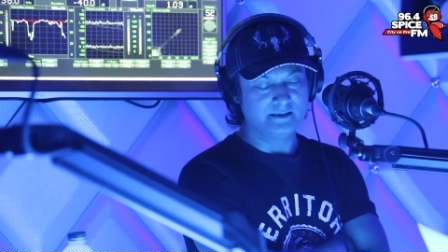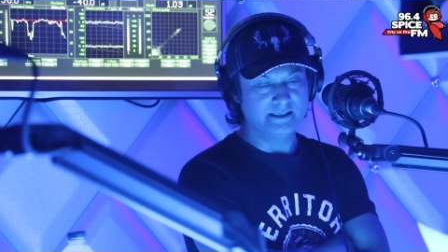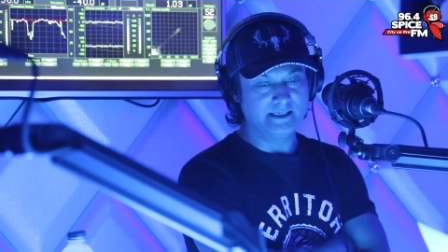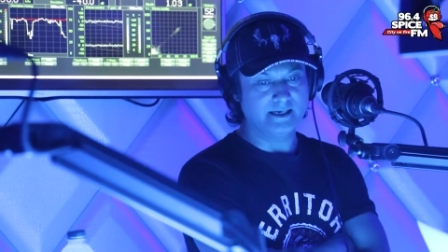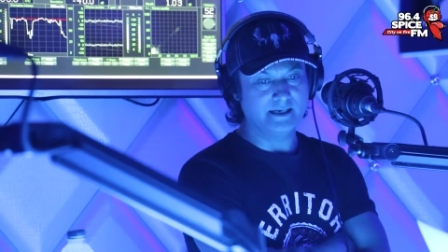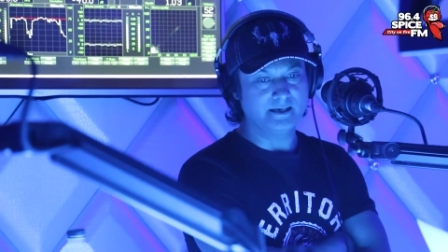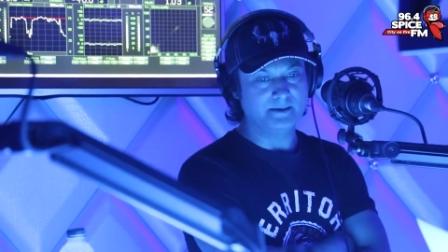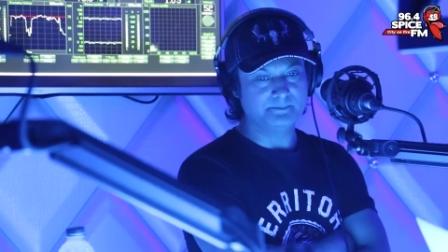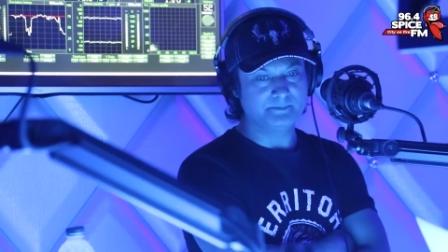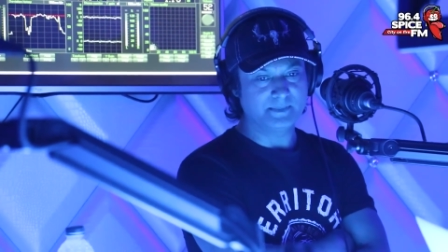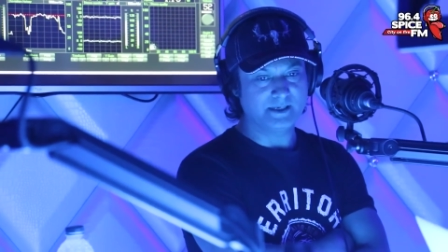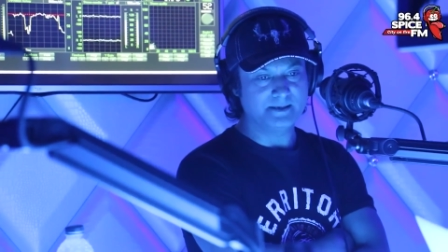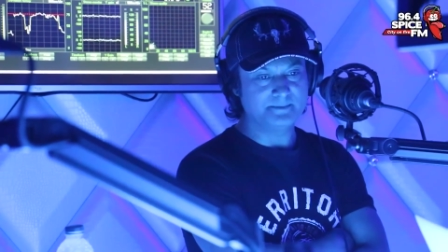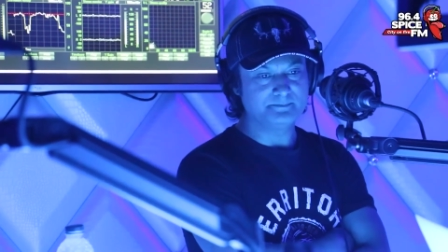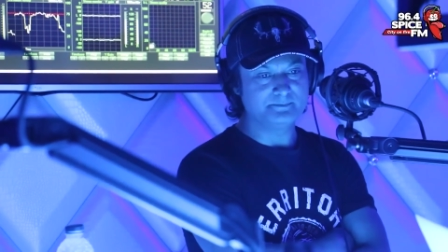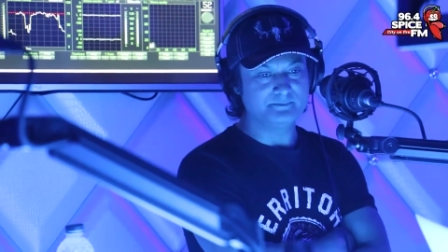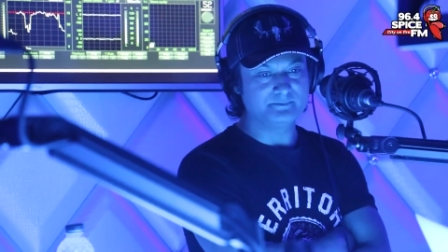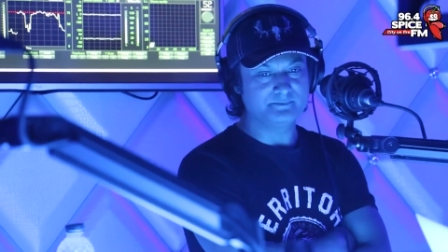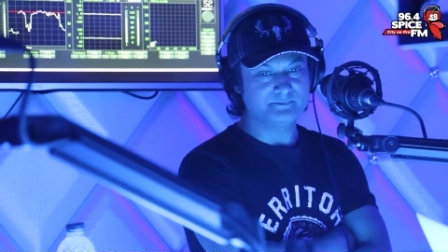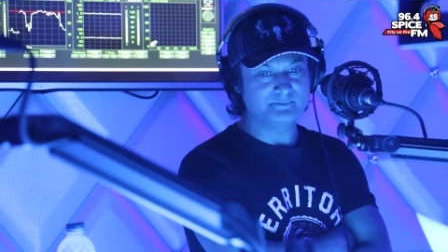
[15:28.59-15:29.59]
Yeah, I'm,
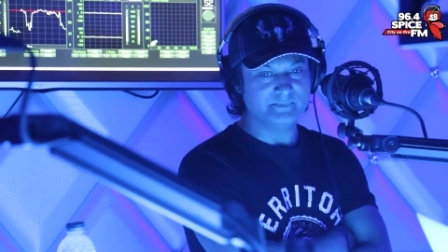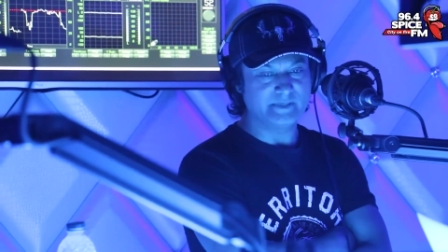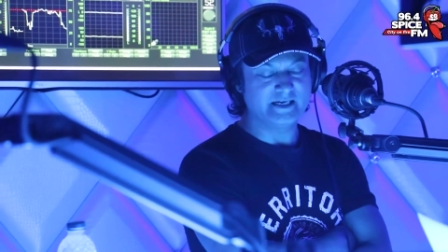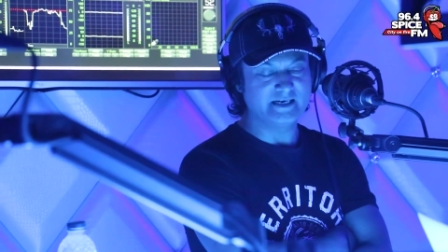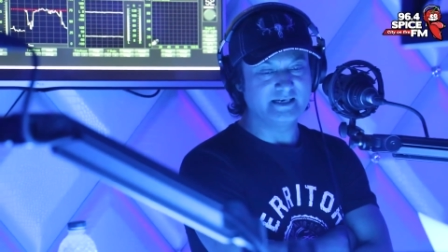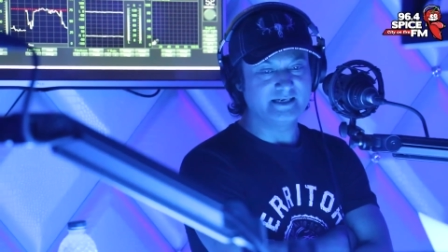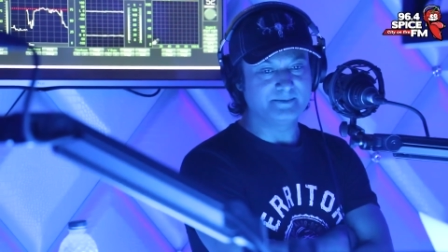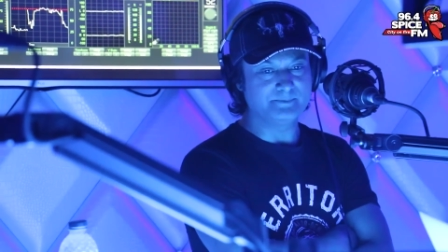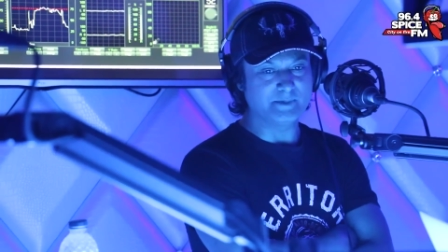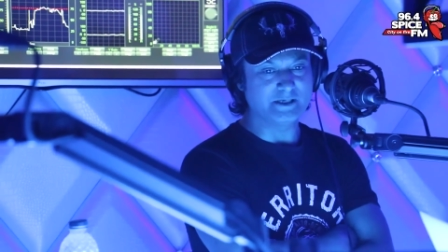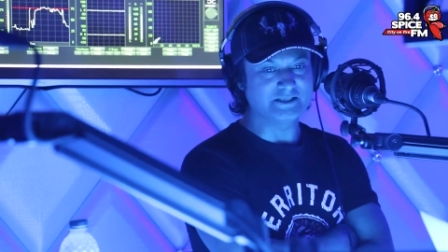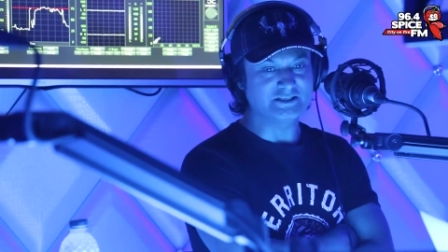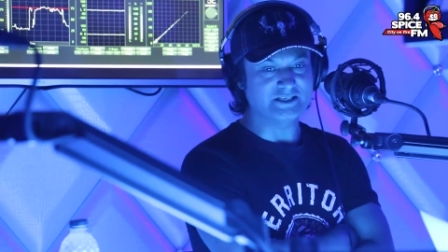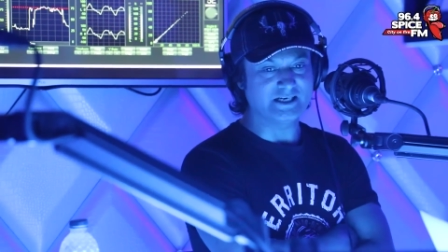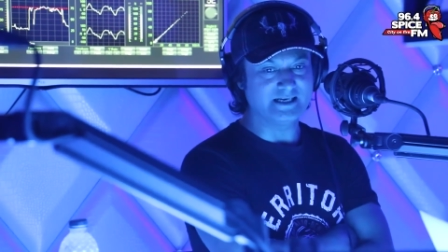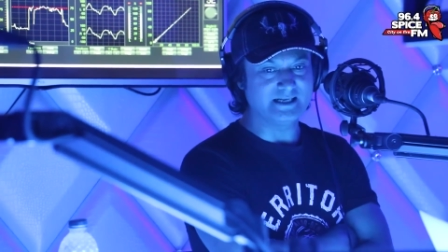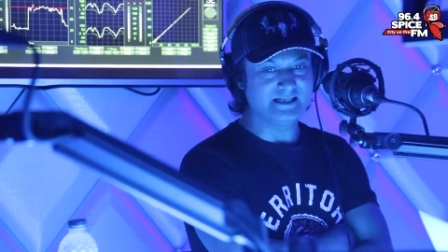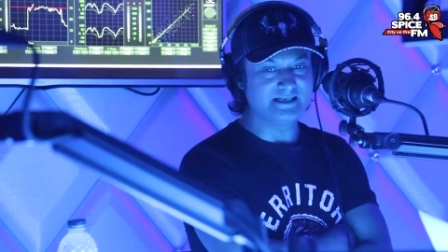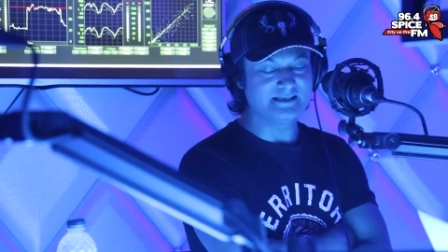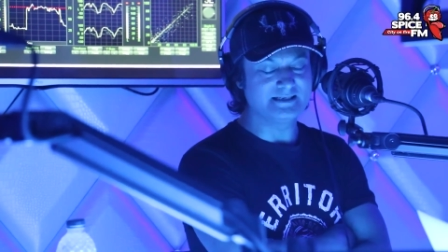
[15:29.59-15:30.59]
I'm married.
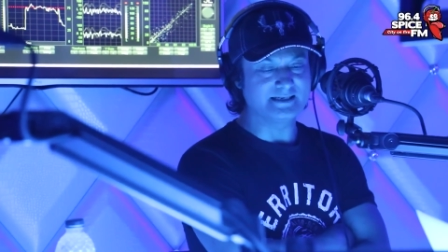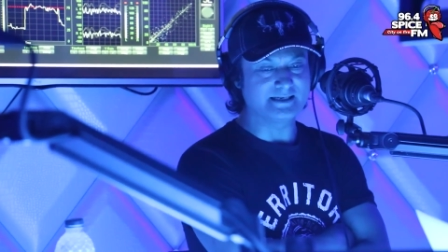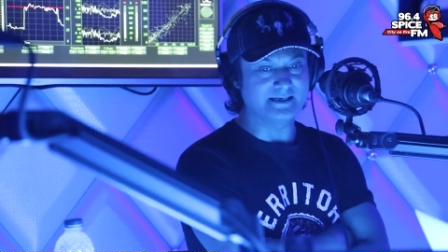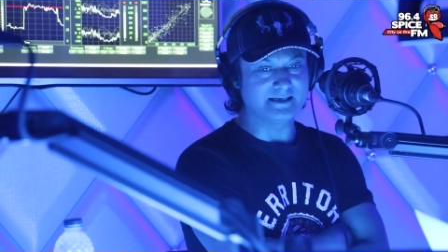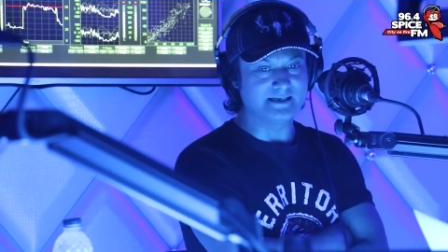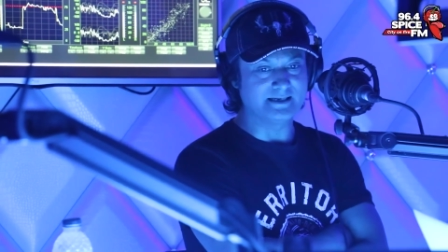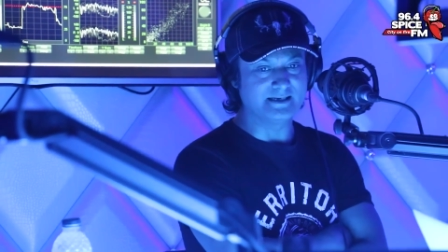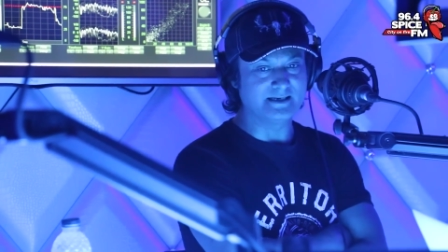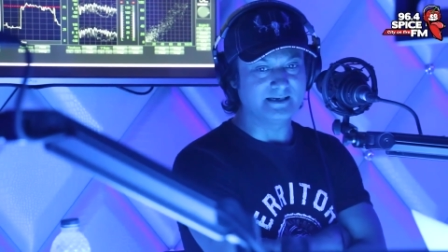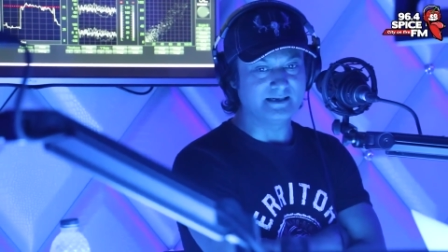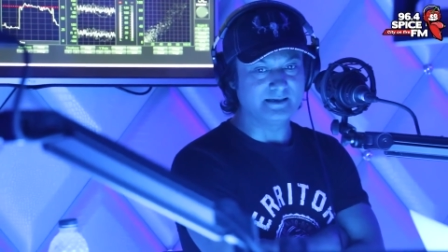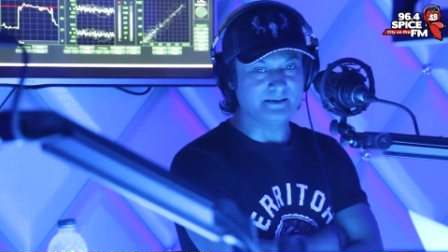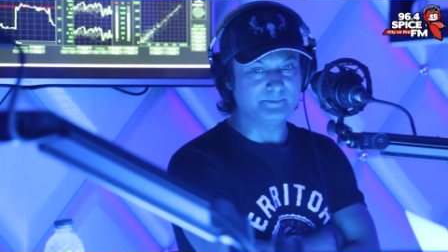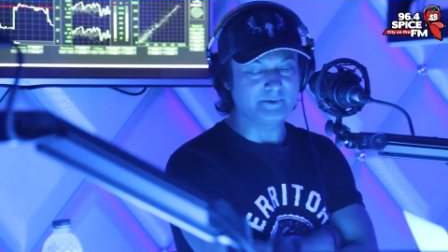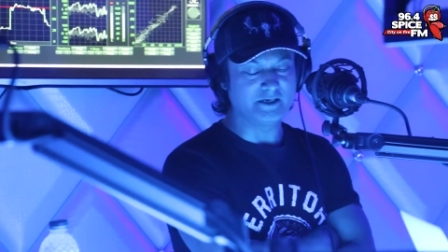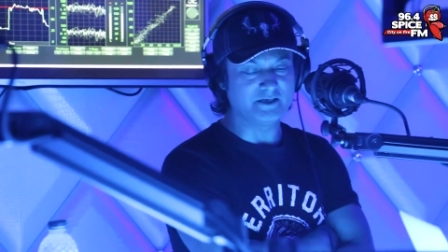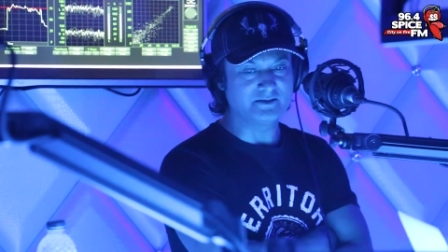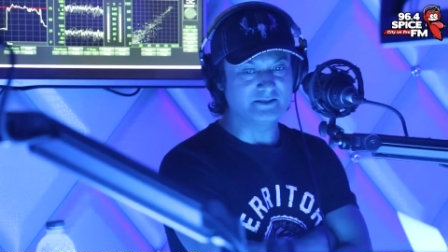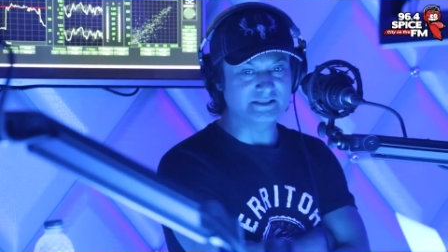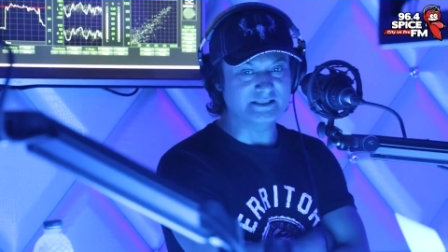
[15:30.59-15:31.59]
My child uh,
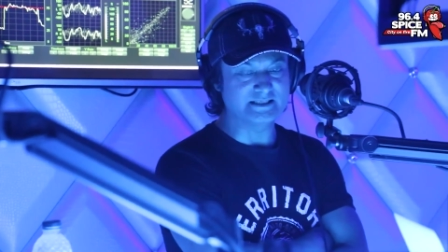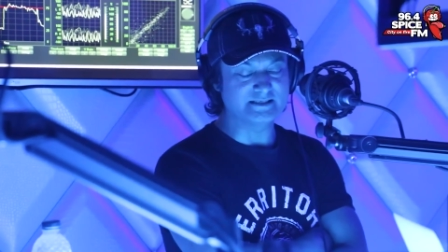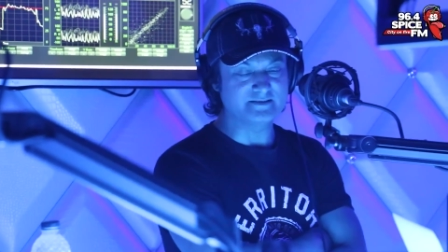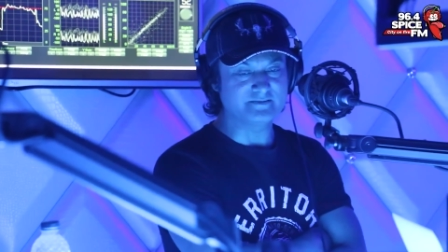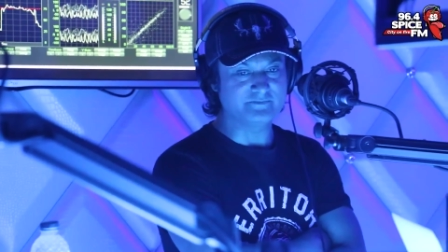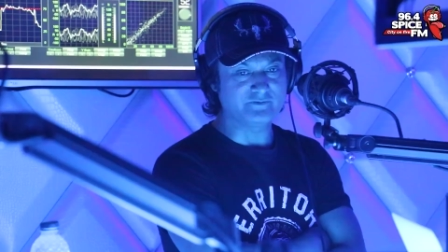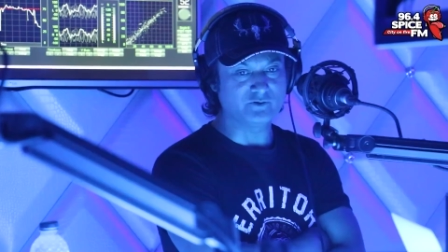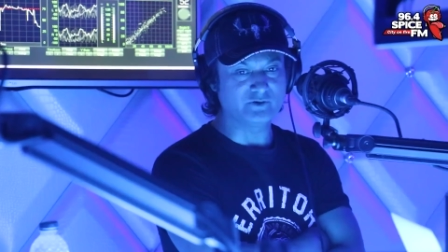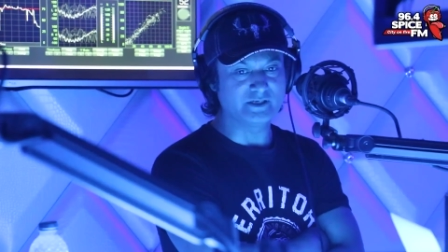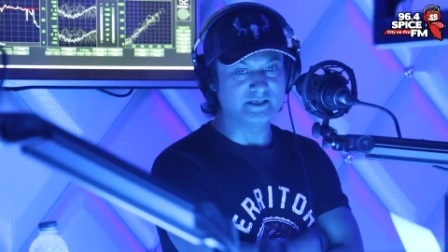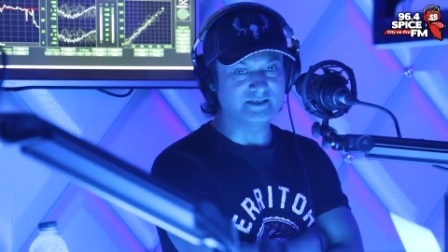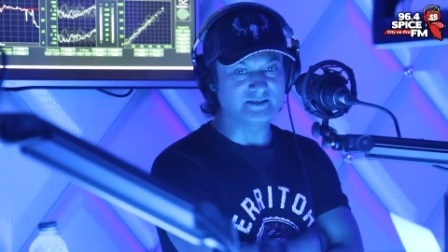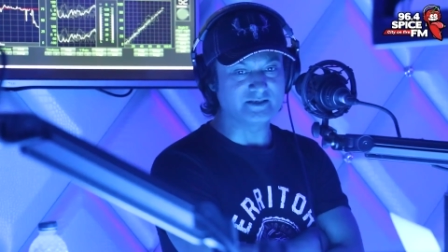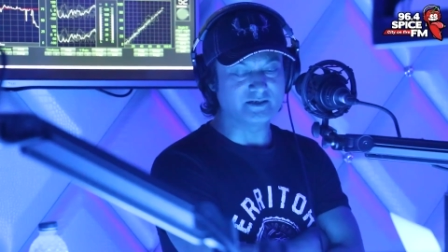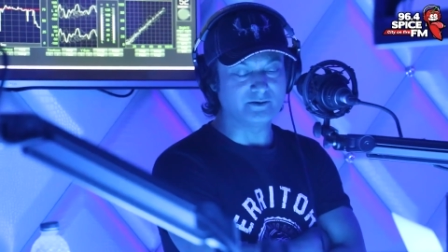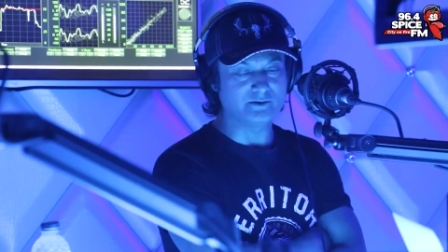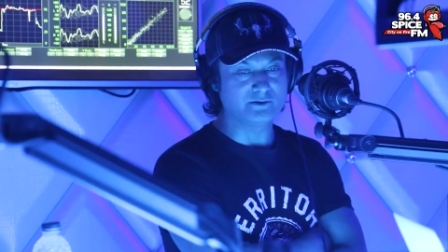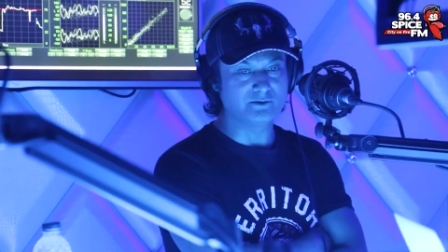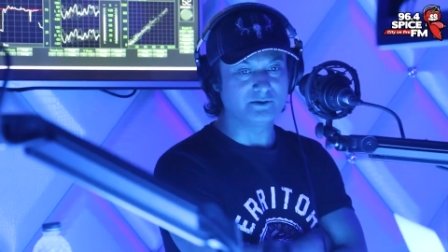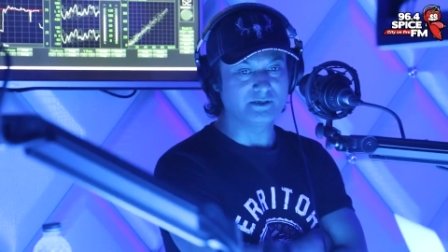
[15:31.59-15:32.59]
about just four
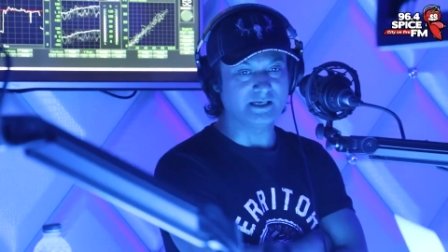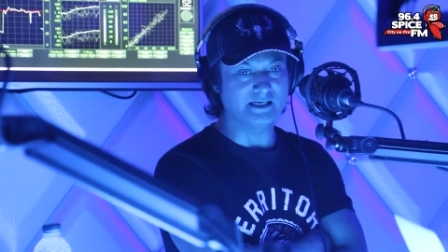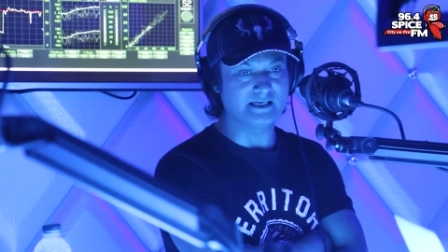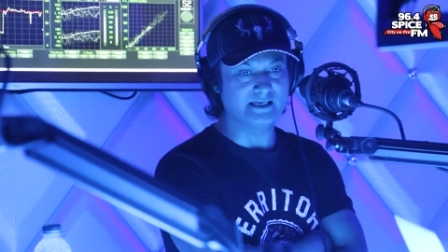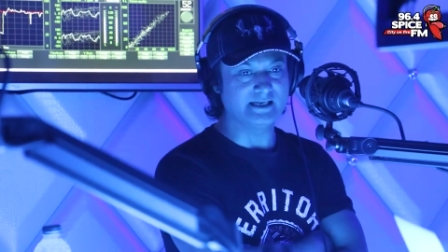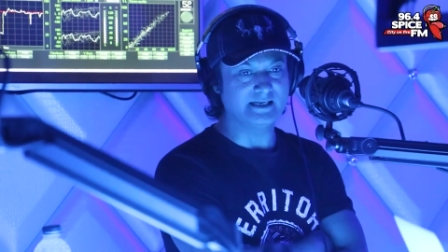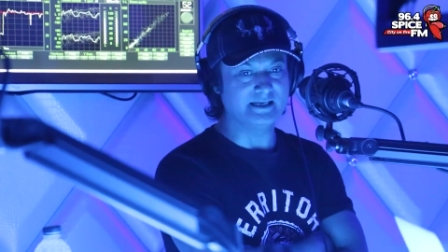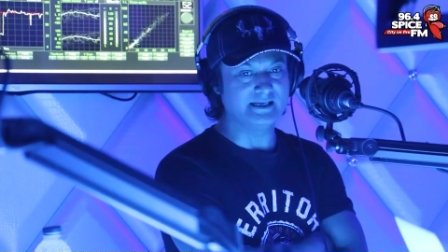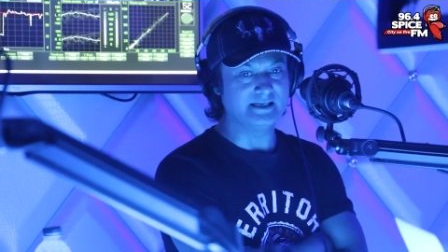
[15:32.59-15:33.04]
years old,